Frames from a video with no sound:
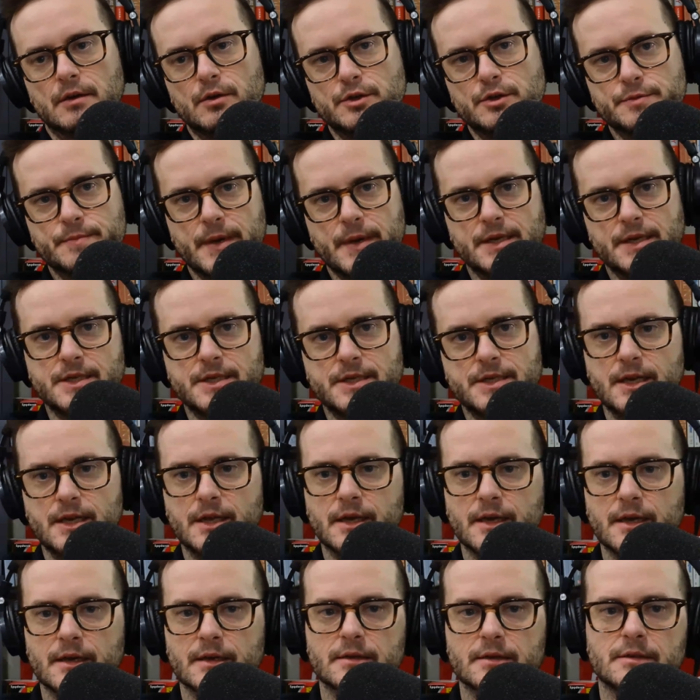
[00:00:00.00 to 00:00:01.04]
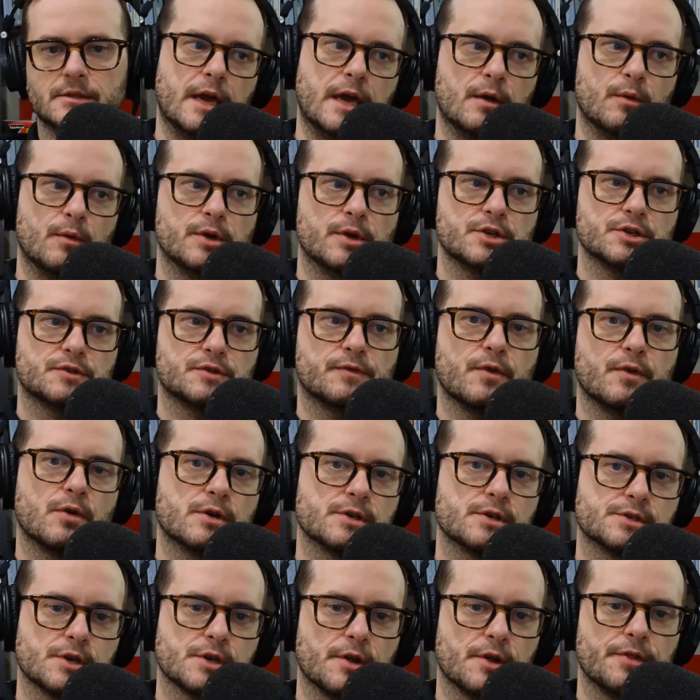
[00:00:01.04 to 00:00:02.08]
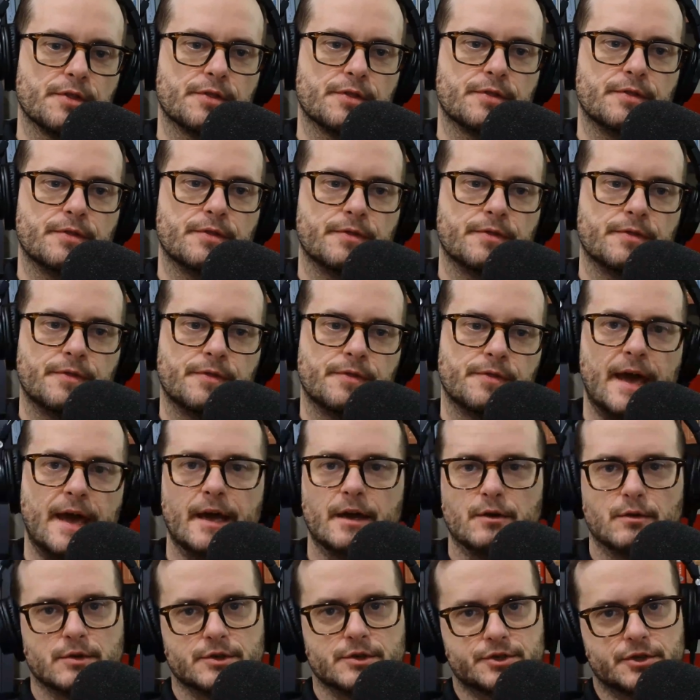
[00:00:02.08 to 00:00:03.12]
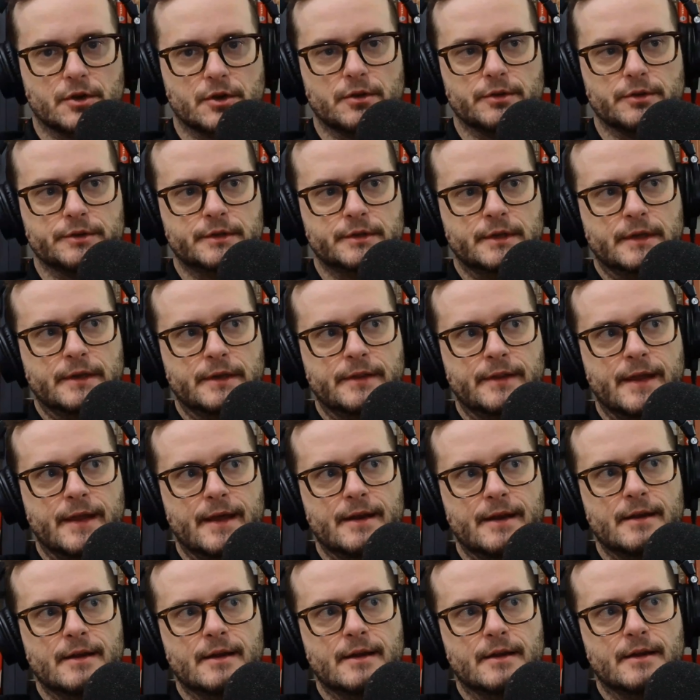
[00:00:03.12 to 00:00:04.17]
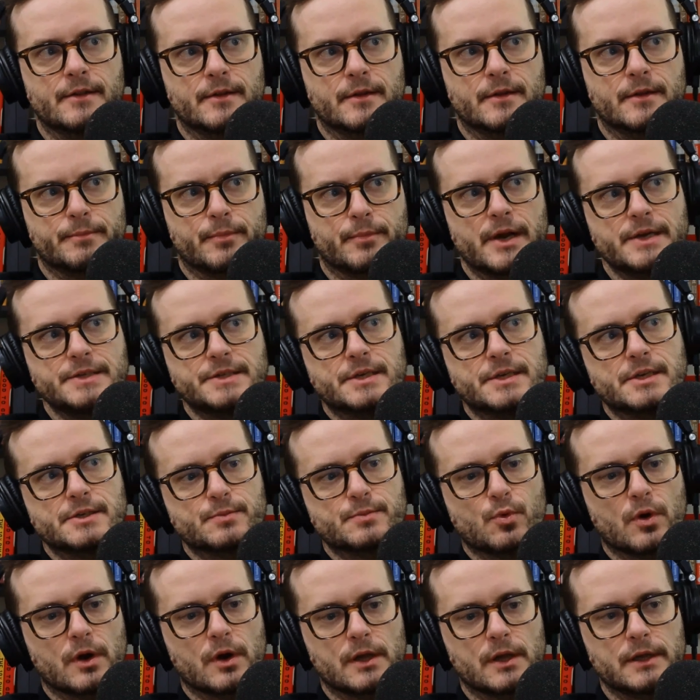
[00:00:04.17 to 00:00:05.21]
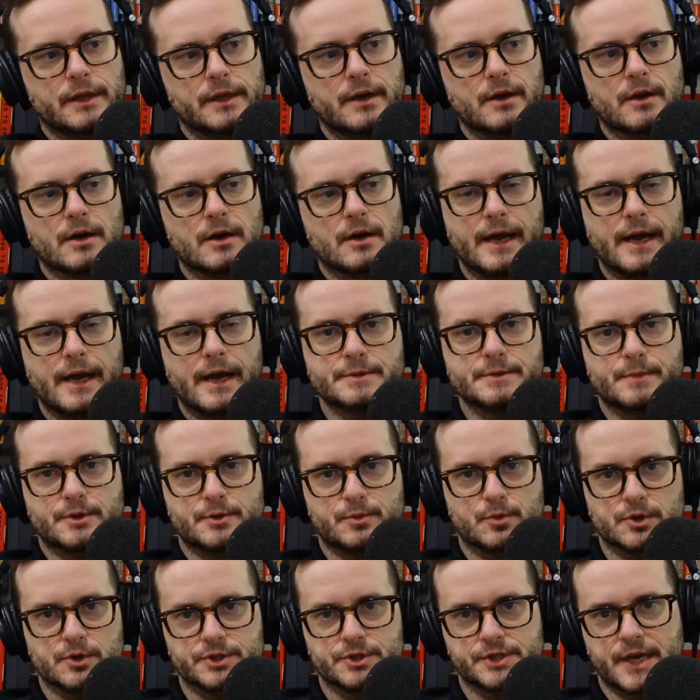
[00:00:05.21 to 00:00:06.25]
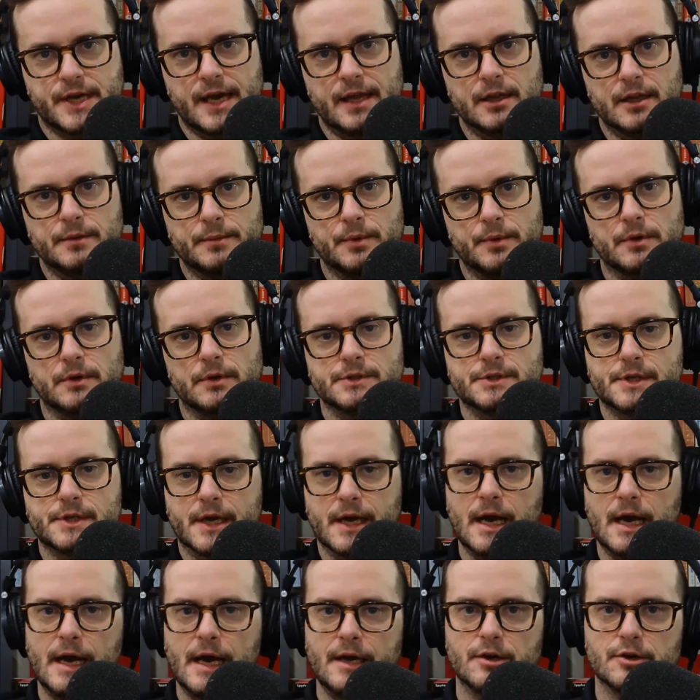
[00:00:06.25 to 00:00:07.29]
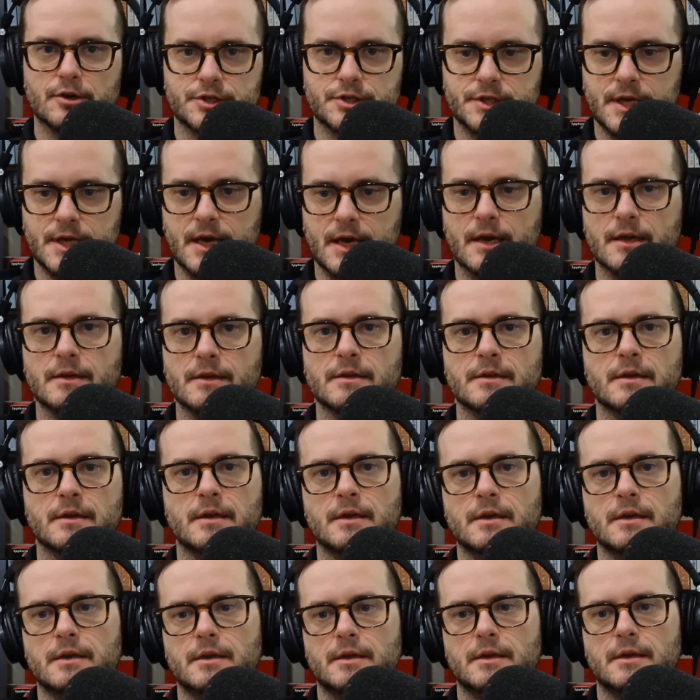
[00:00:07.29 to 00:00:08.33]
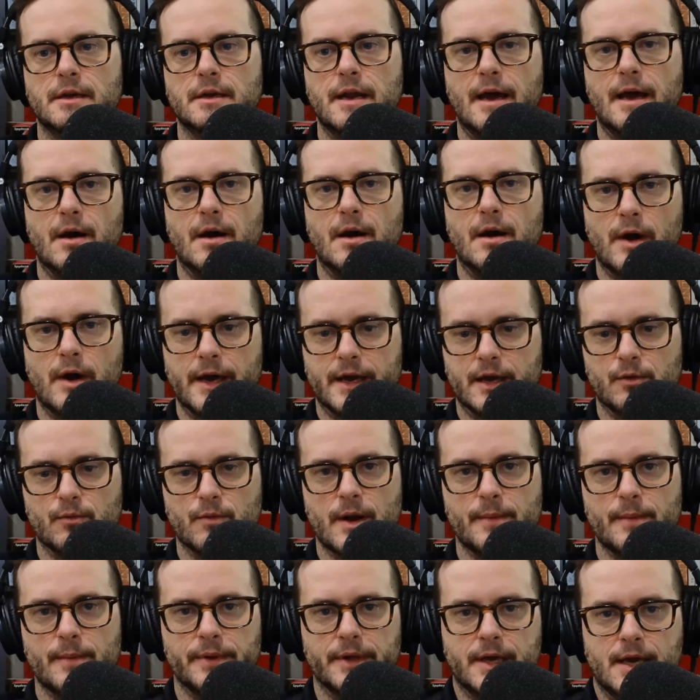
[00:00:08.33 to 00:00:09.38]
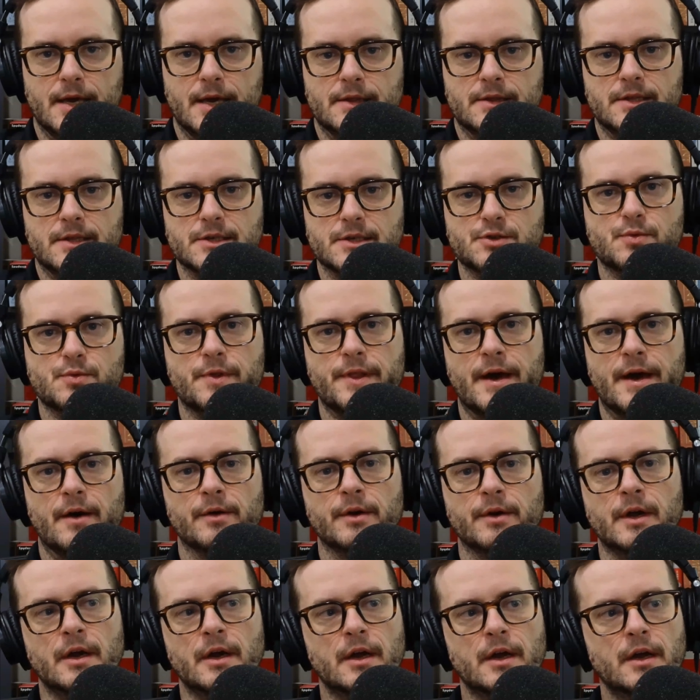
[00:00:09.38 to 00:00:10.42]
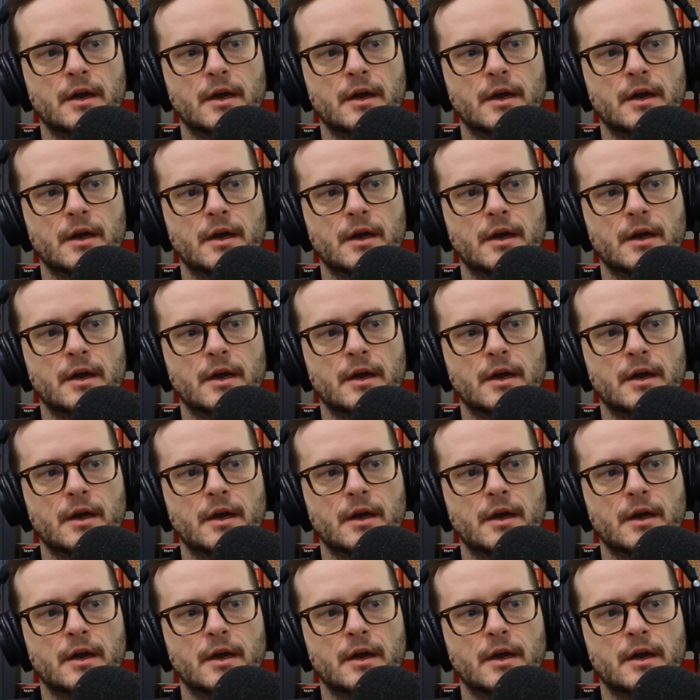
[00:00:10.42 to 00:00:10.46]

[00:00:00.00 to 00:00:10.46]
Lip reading: who's maintaining it, can we just focus on the end result? And then the pricing is more clear and it's much more scalable. It's like, I understand now, I can replicate this without